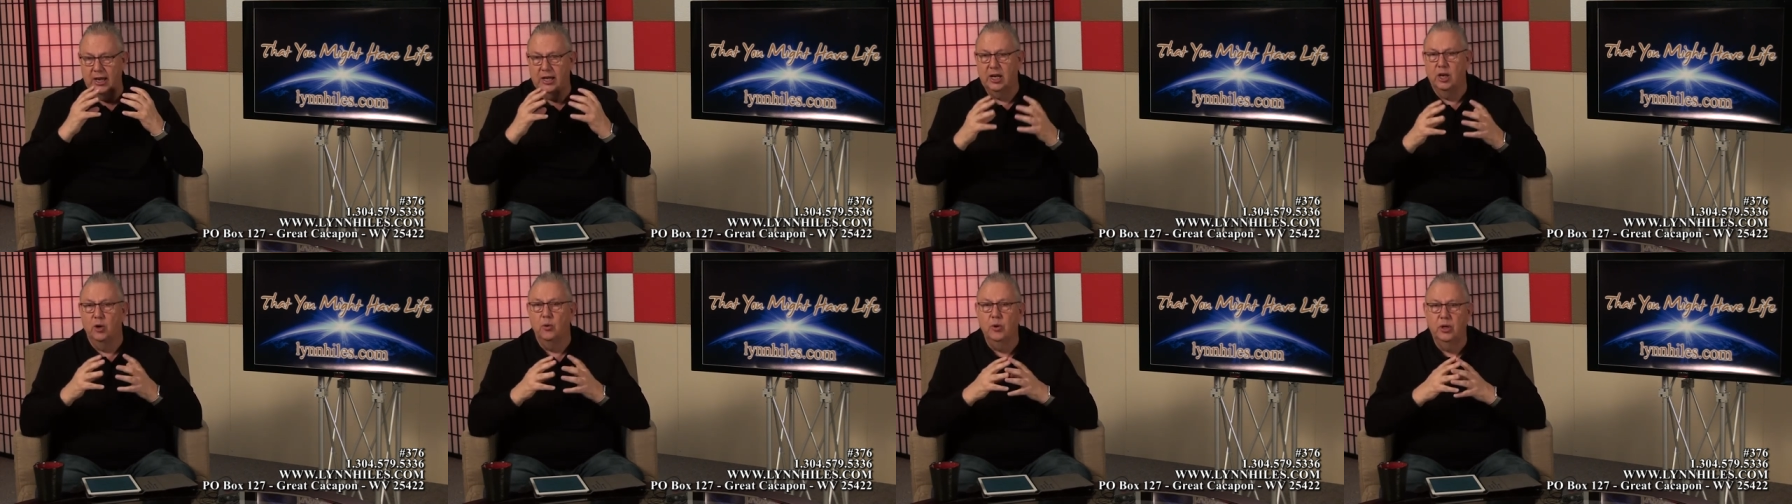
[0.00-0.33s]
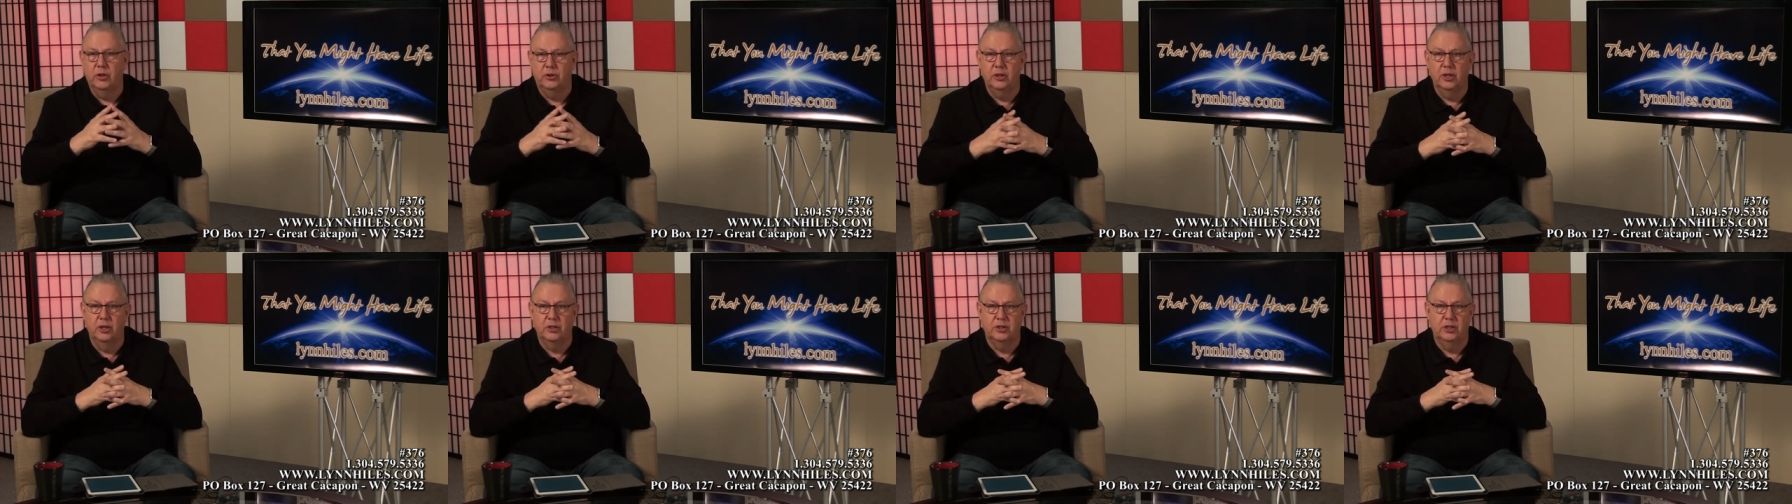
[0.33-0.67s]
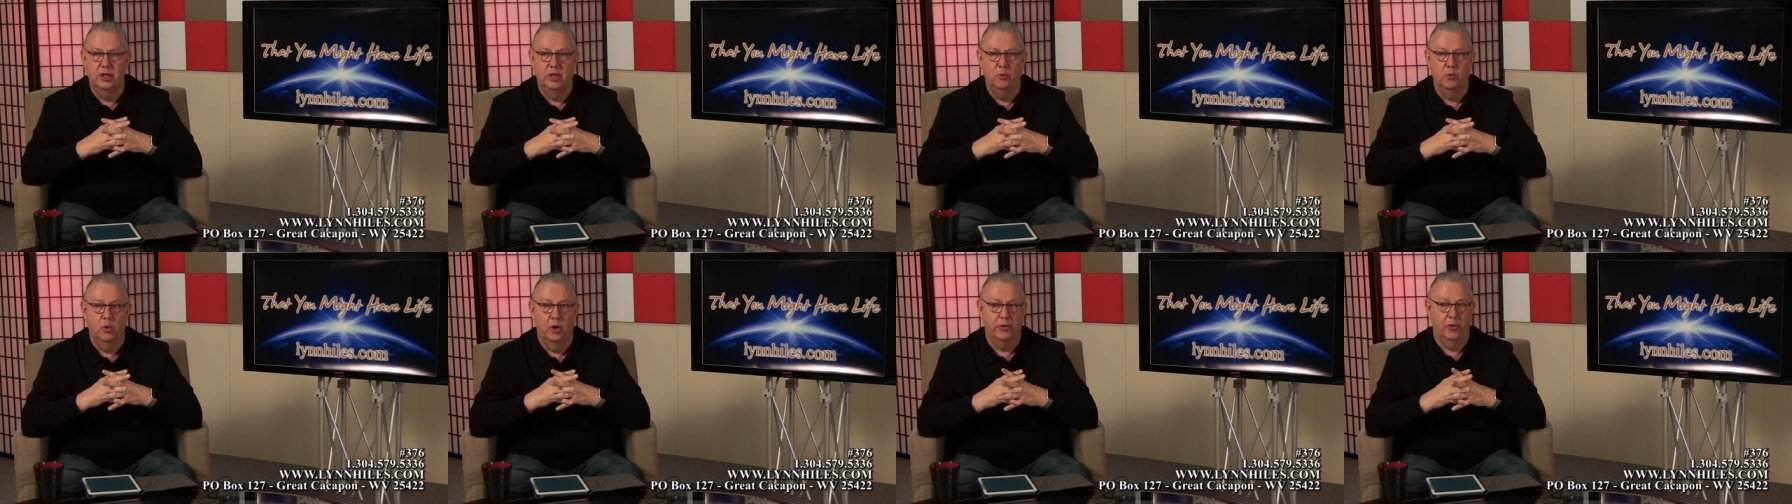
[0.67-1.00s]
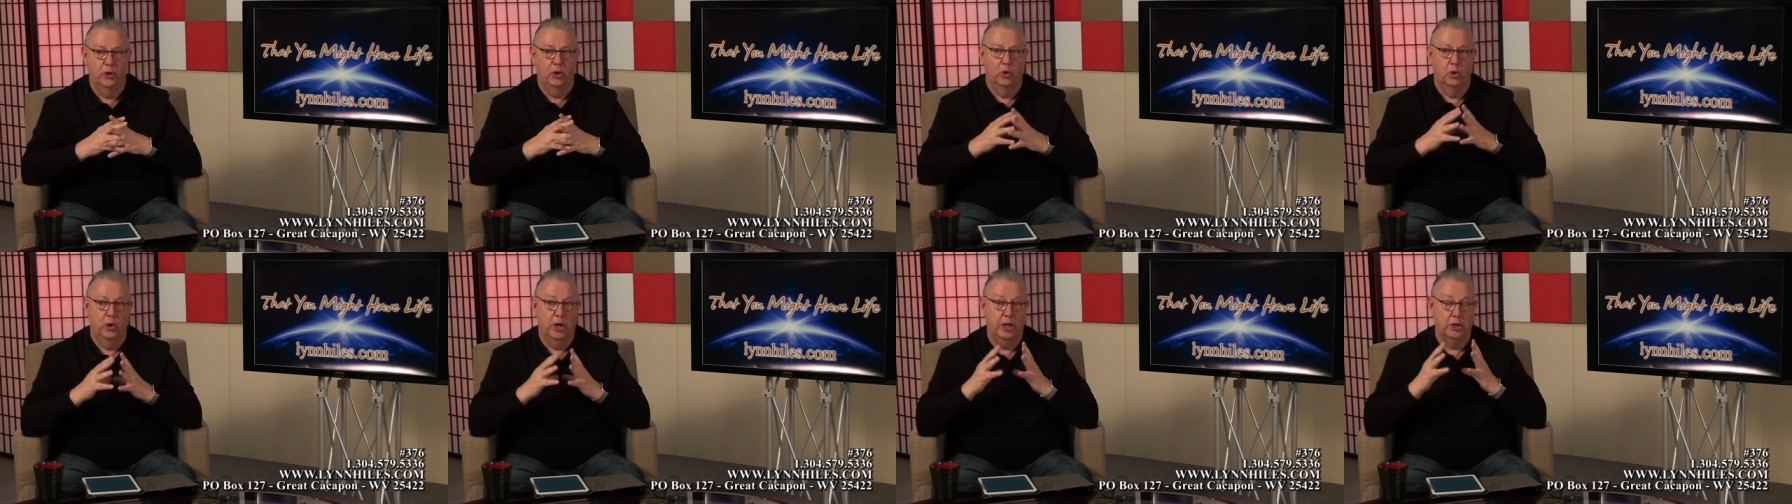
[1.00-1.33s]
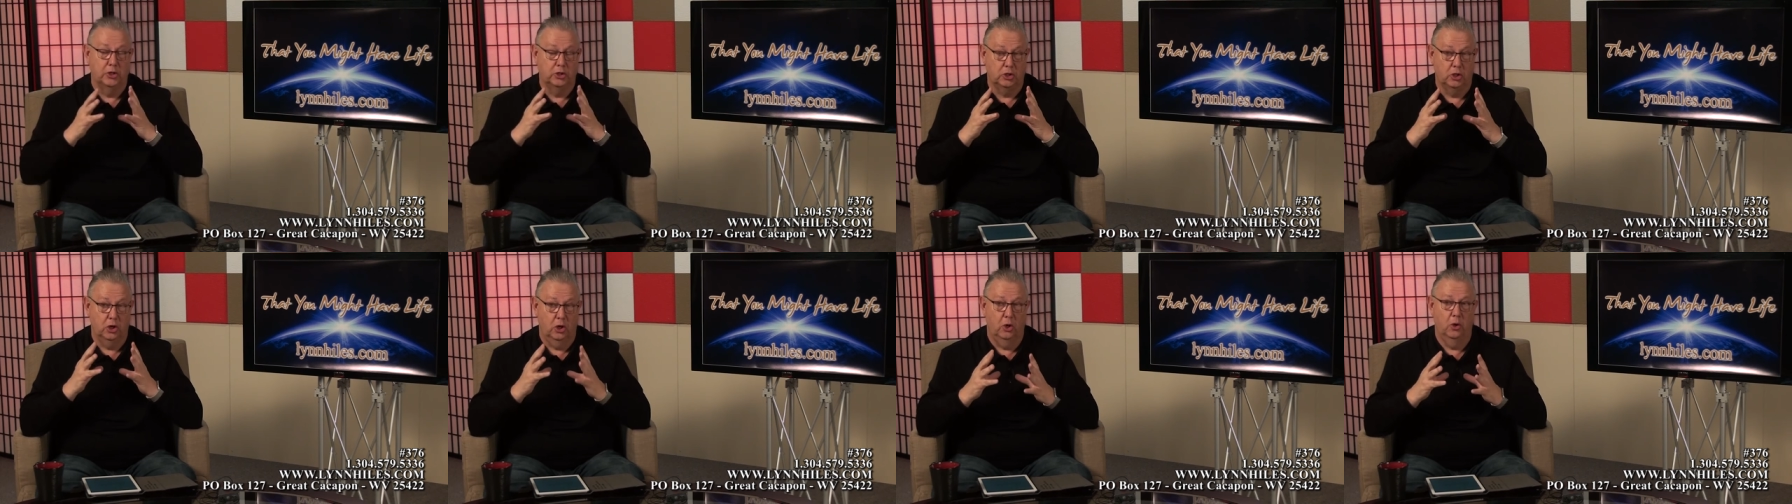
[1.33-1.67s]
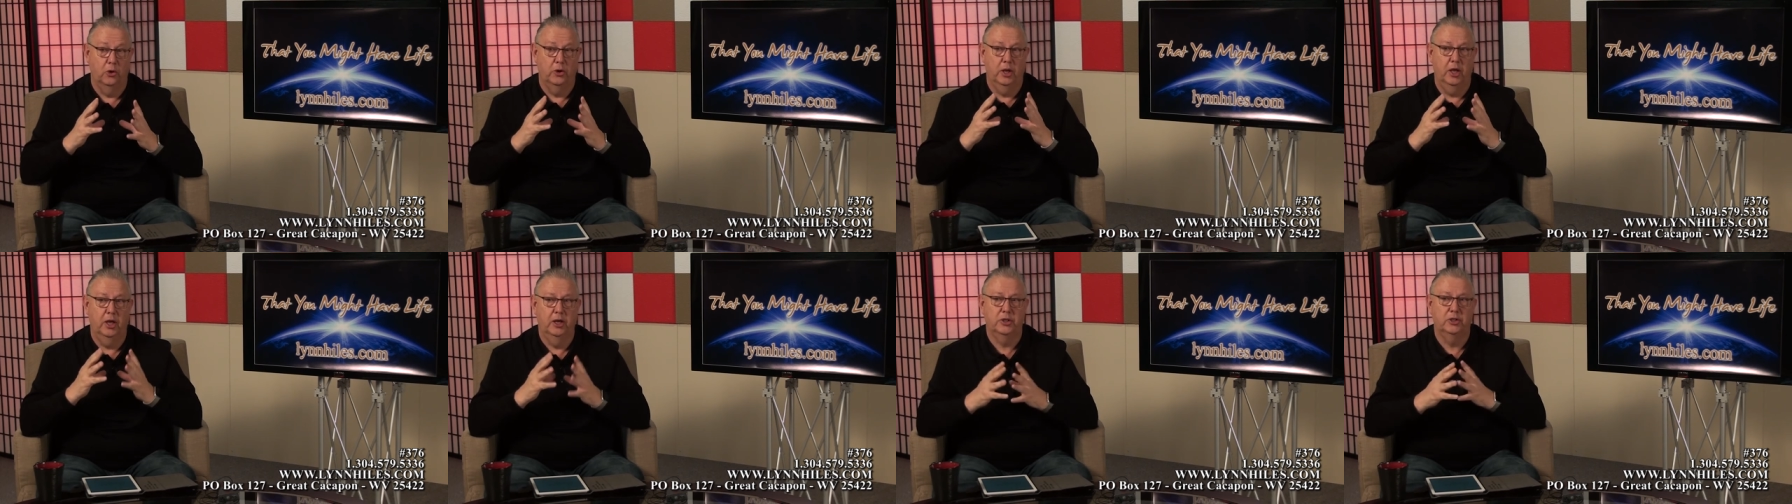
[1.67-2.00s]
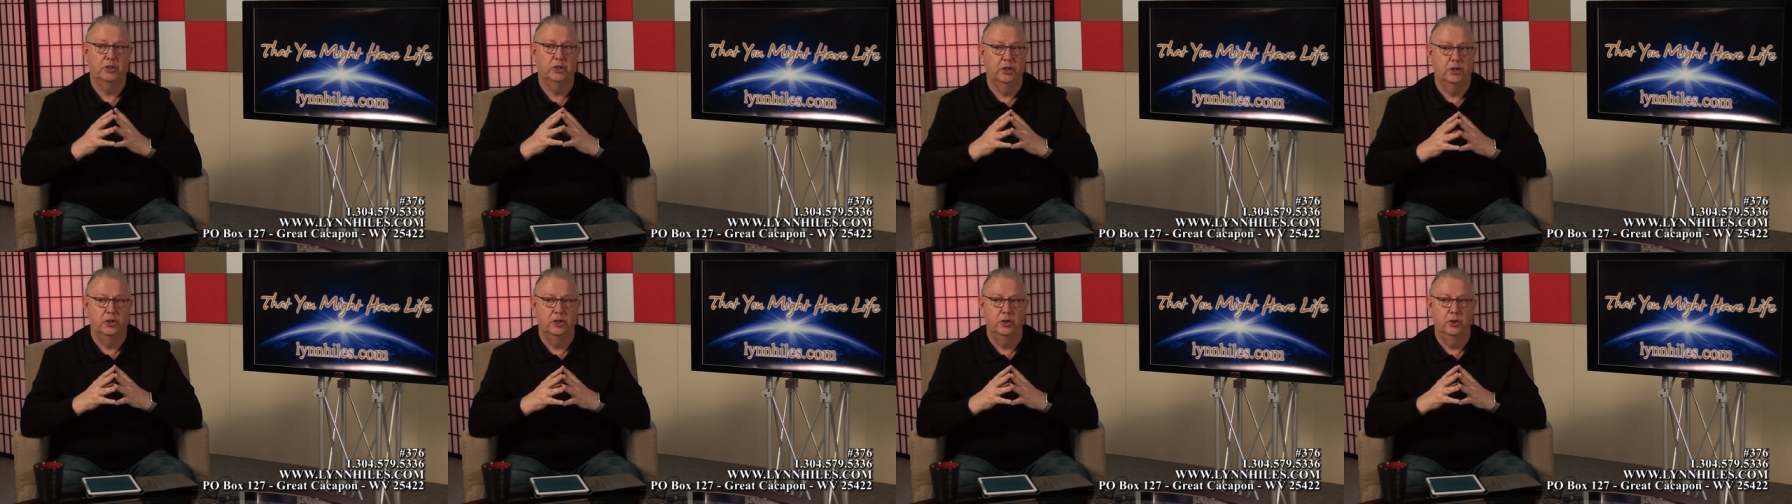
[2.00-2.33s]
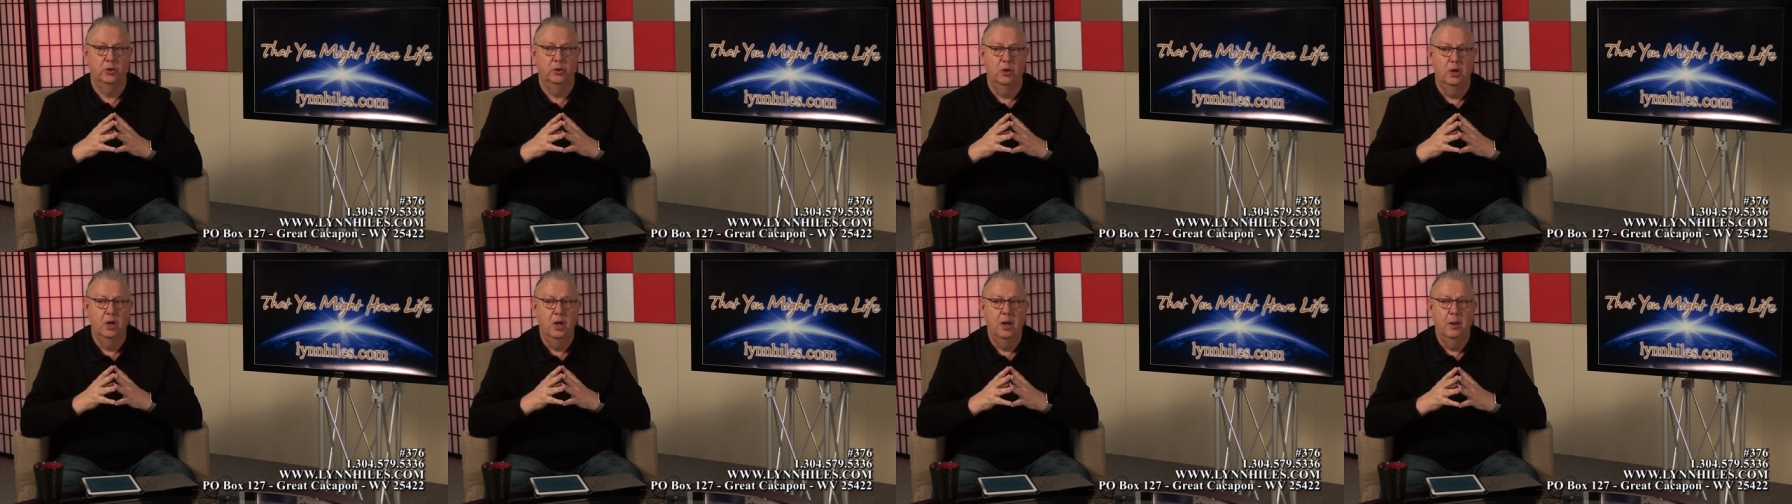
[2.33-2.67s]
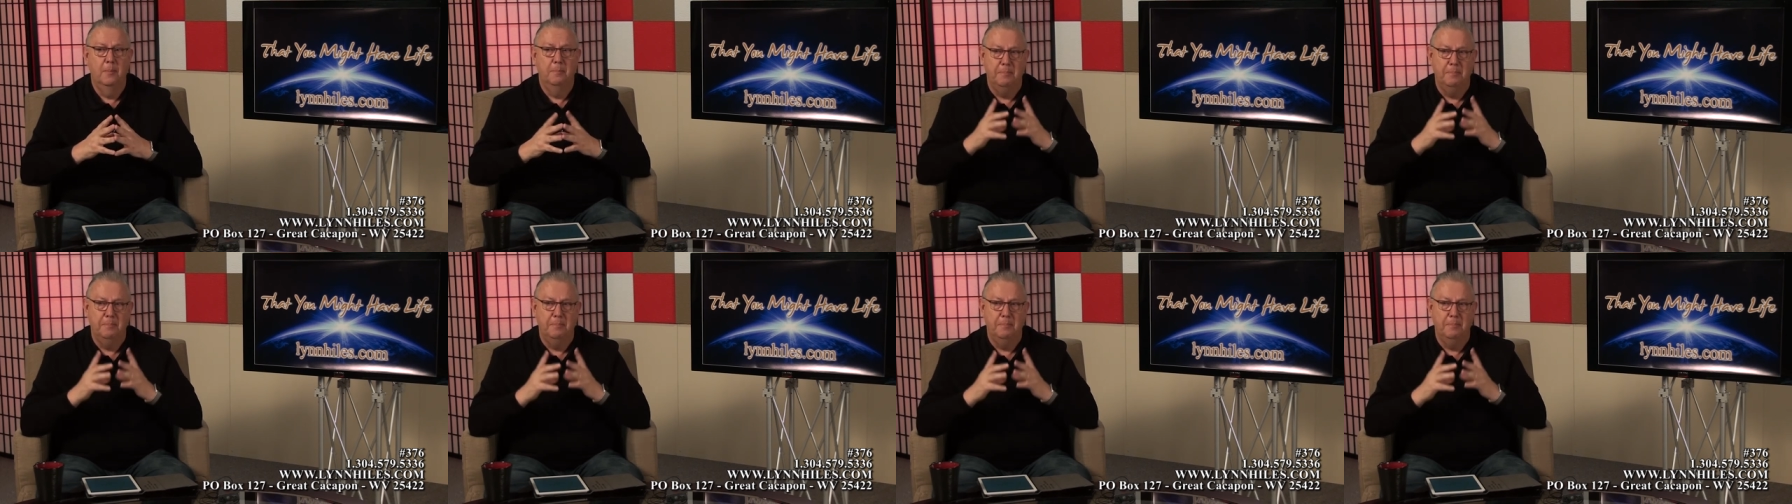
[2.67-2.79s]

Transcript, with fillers: standing with us in what the Lord has called us to do.